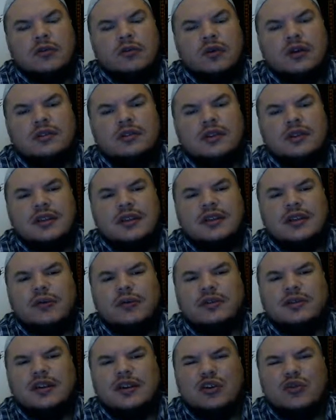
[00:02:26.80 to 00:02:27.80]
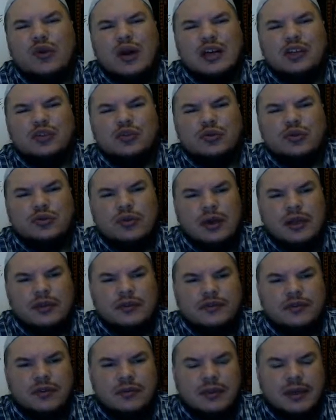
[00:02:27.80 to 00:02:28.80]
we see that there was a gradual
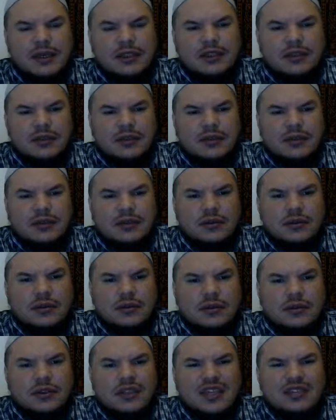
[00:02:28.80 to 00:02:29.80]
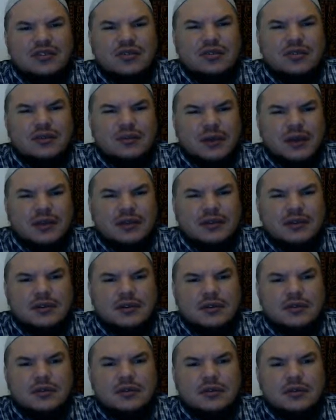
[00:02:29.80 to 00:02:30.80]
transformation that took place.